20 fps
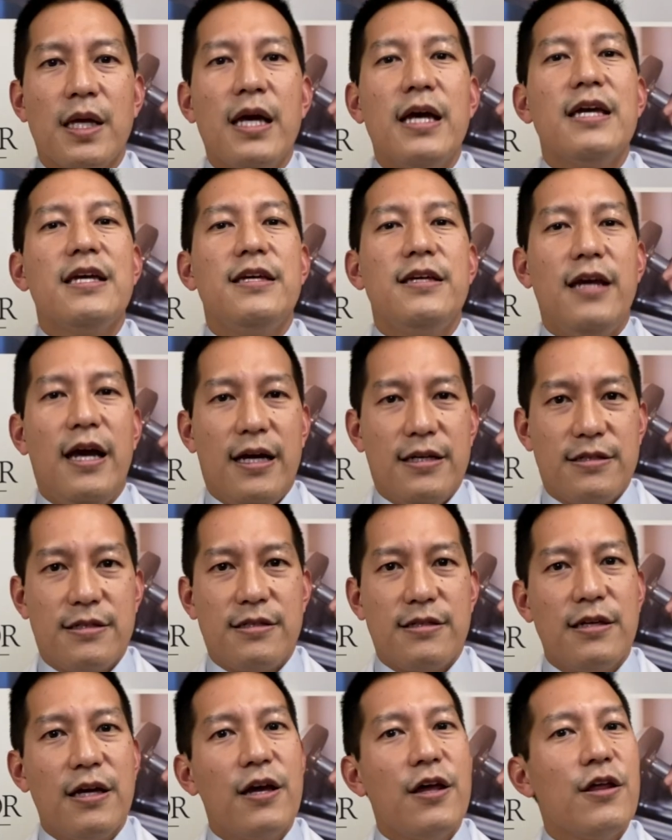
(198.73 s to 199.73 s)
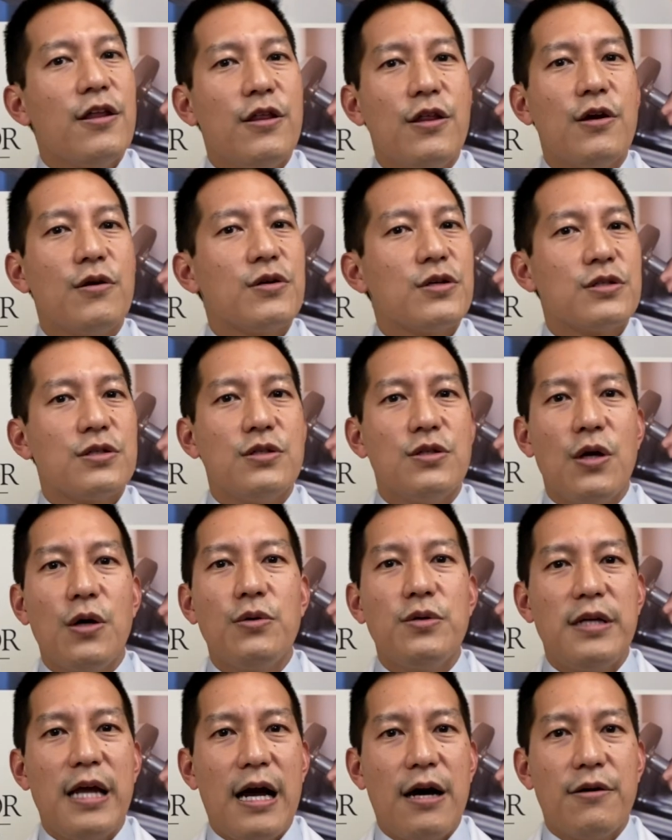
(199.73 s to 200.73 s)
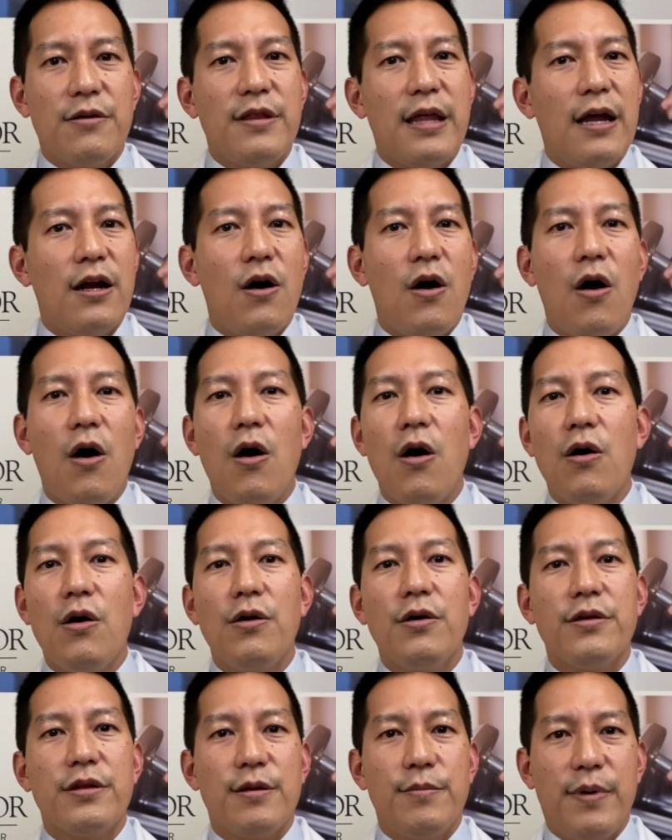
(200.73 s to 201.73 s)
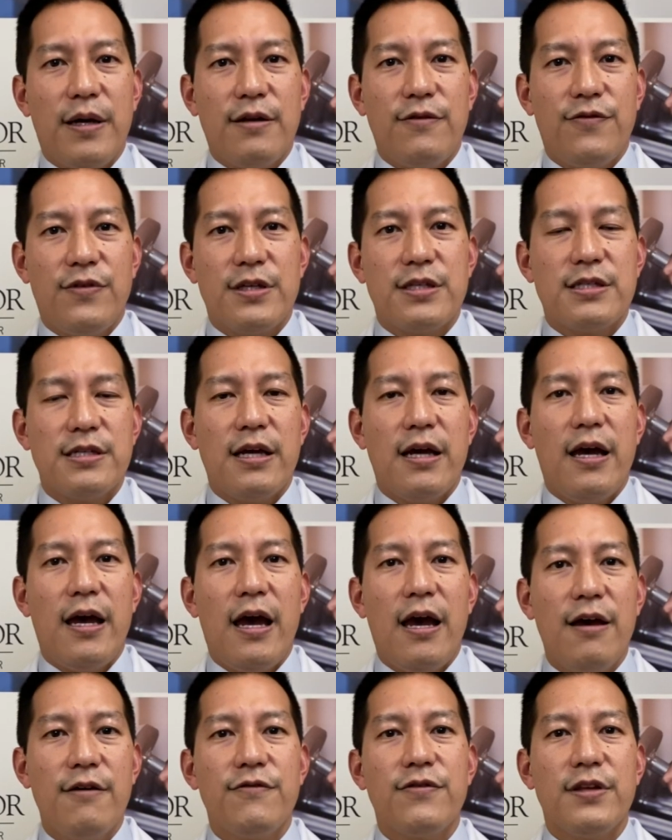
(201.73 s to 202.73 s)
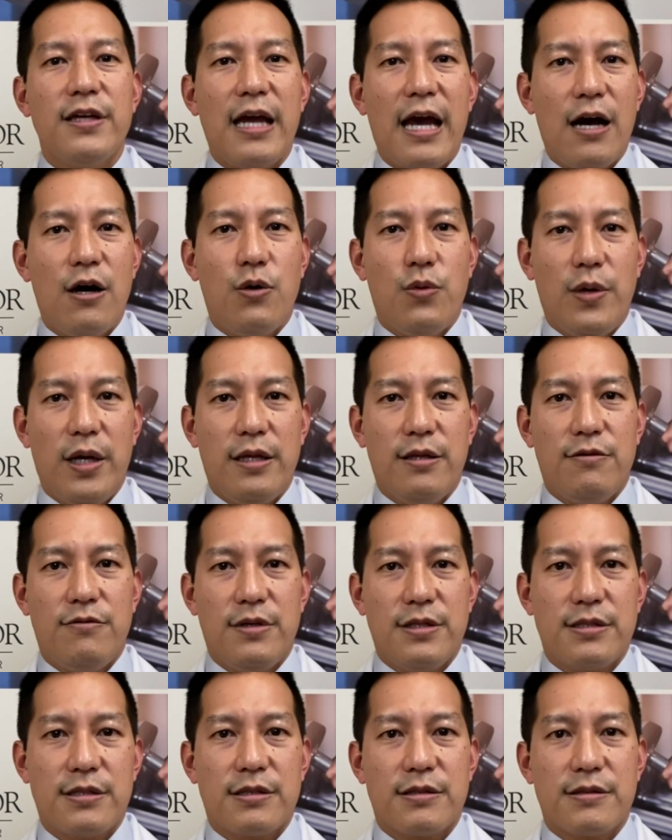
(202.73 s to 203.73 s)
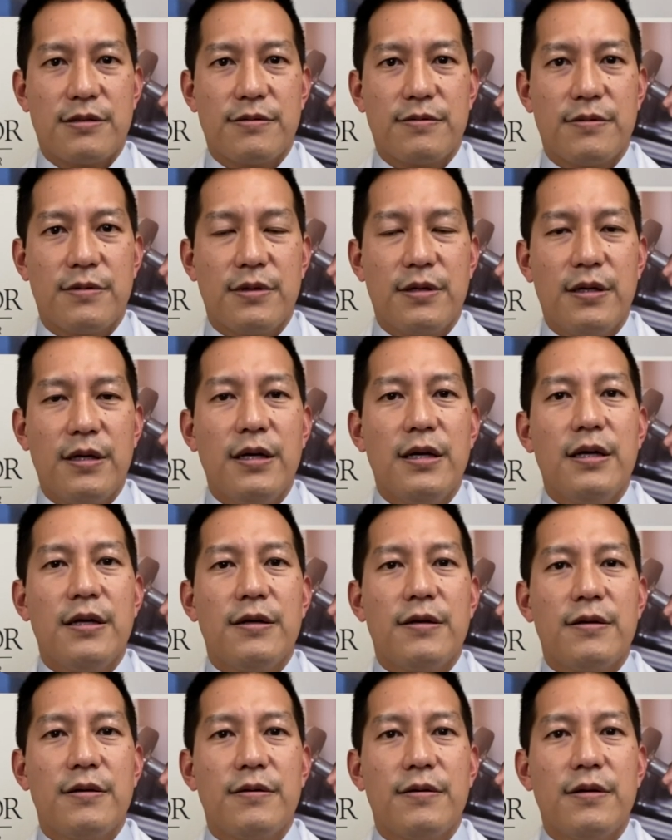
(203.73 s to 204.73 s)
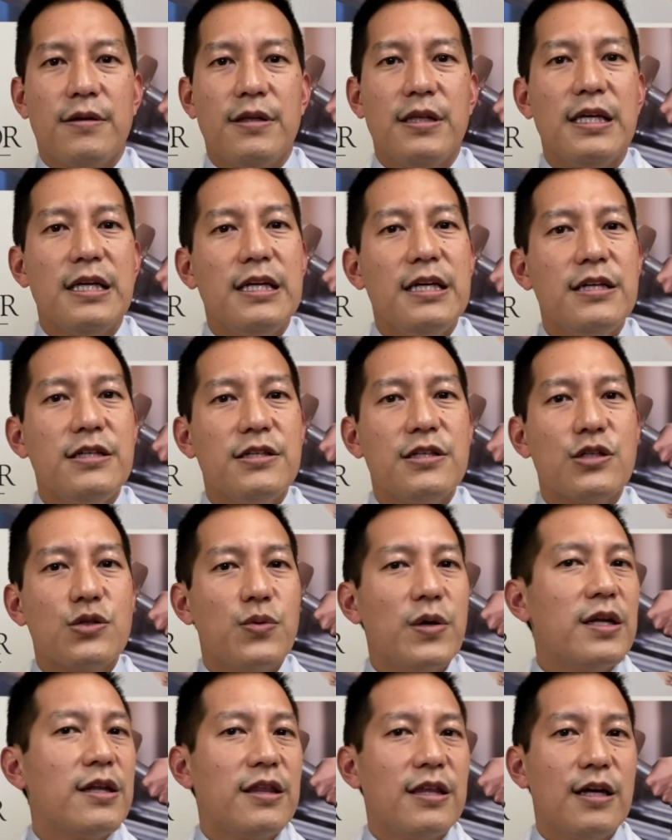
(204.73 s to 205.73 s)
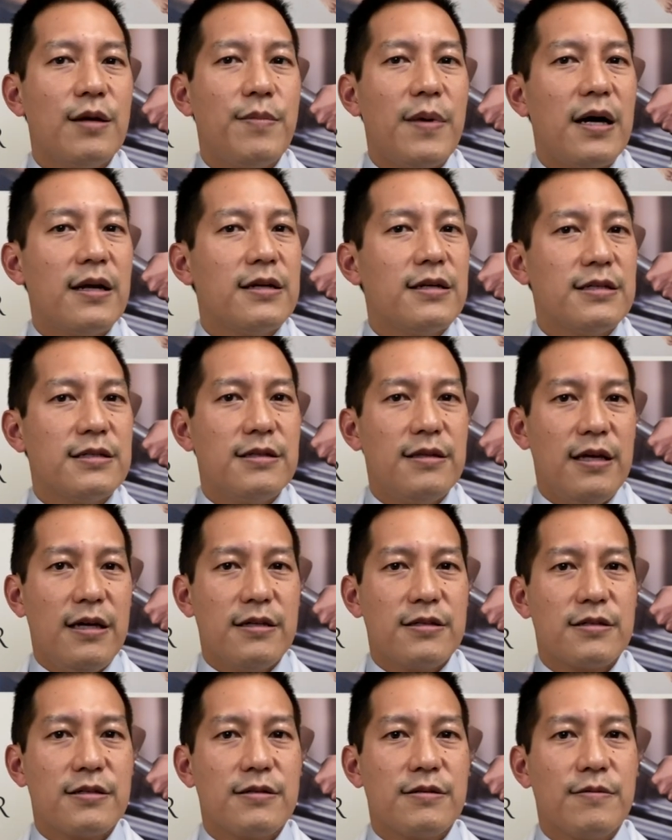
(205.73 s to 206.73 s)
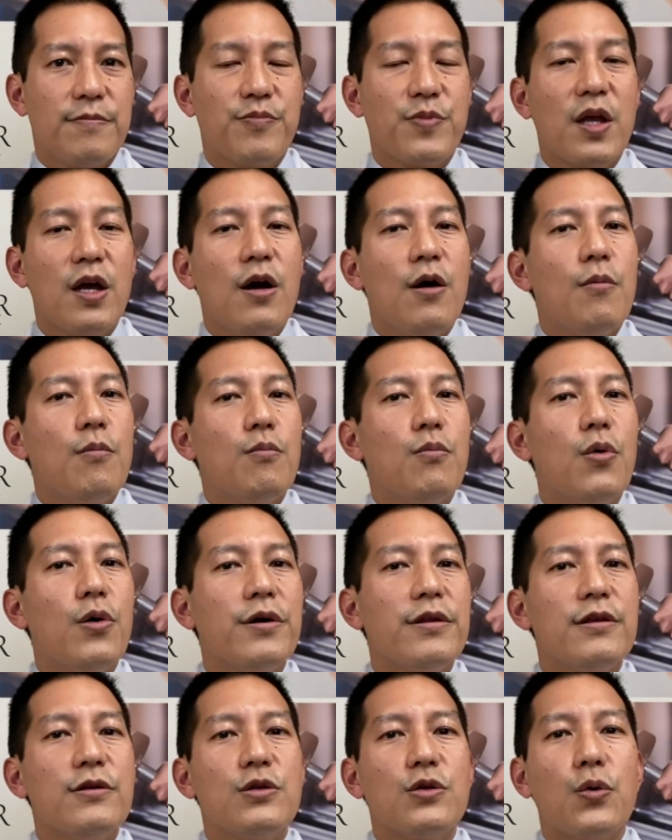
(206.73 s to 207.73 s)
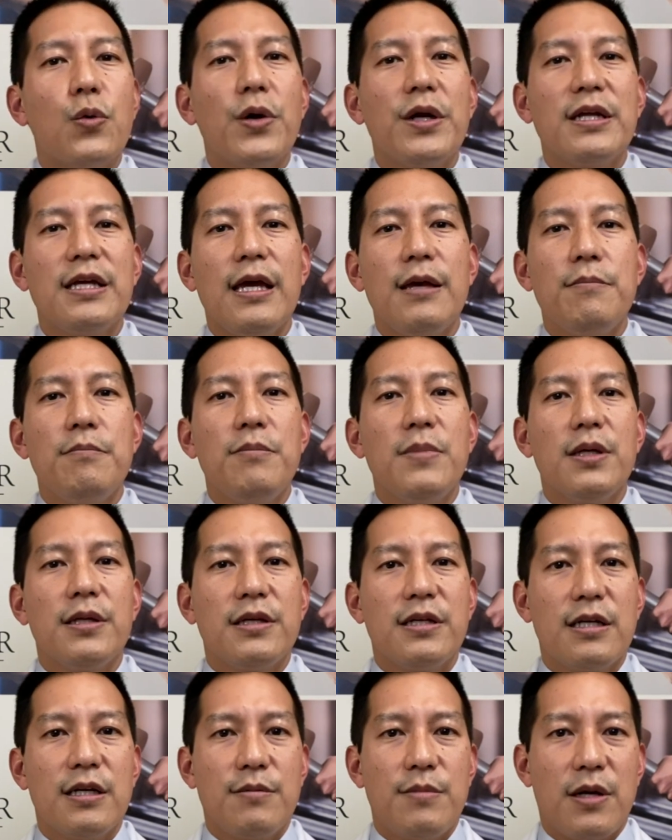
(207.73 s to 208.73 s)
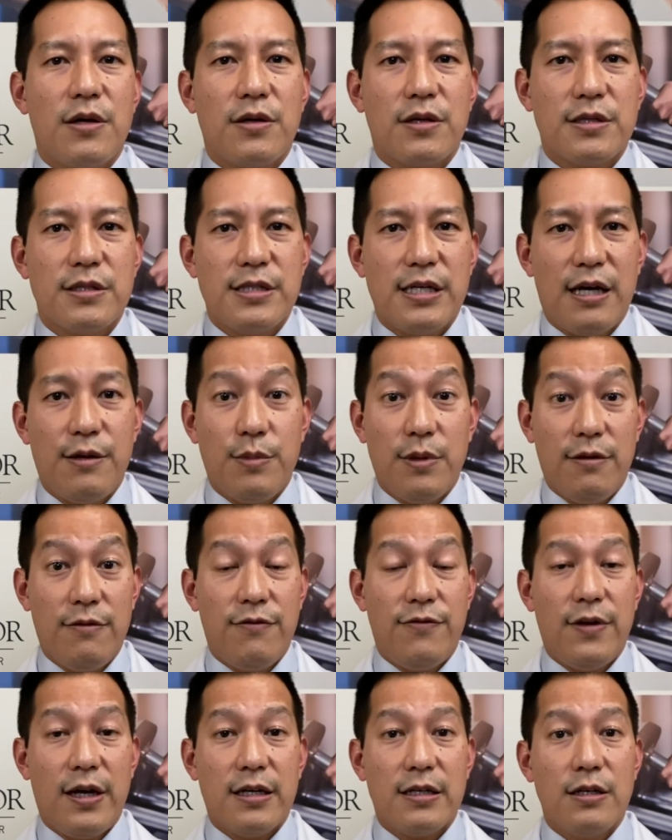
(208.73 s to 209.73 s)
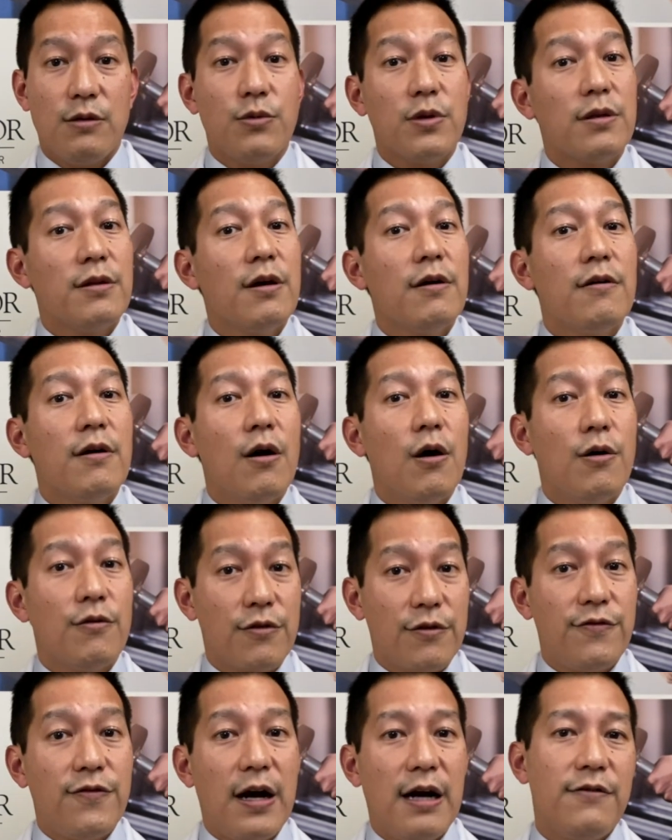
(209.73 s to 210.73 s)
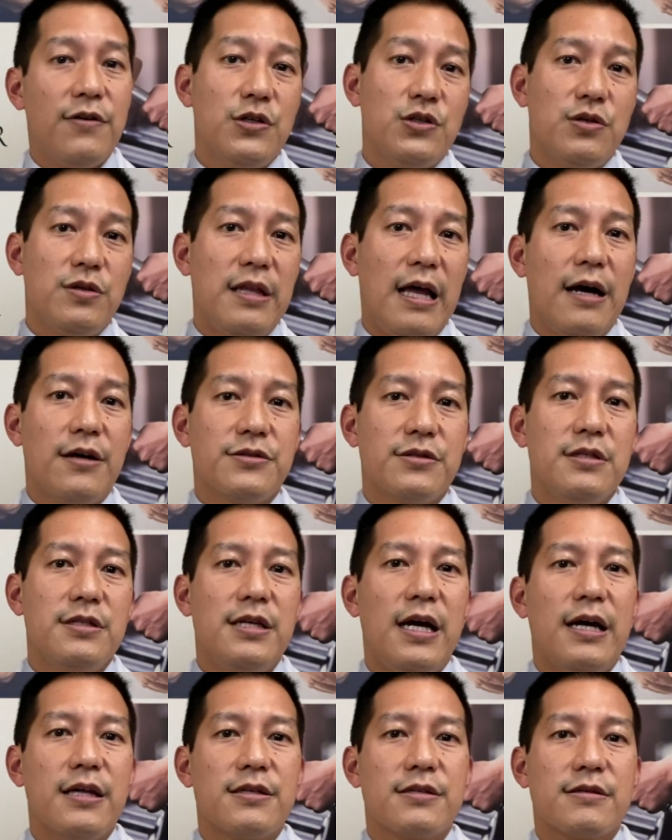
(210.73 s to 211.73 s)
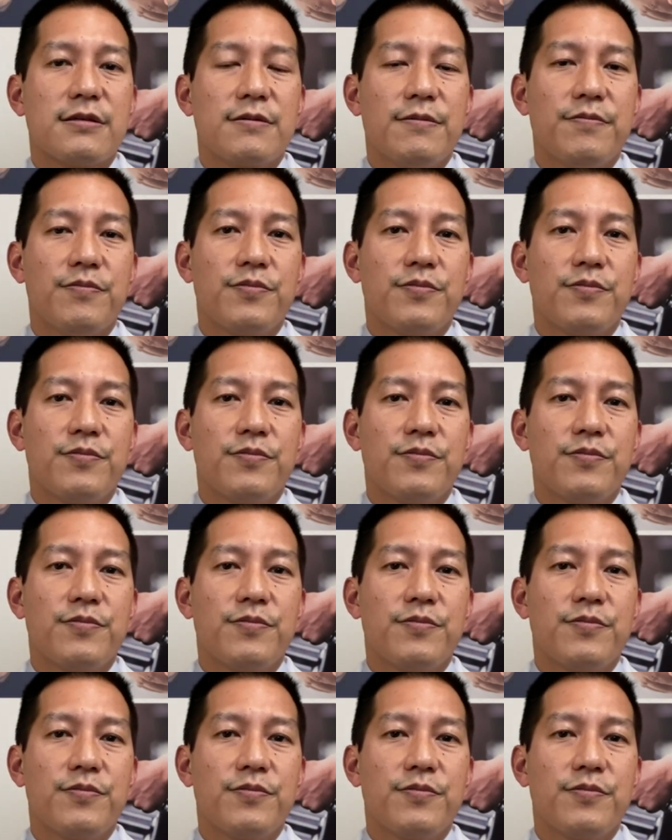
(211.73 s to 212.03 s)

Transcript: Yes, there is no doubt that all the benefits heavily outweigh the risks. The easiest way to think about it is this. More than 28 million Americans have been infected with over 500,000 deaths.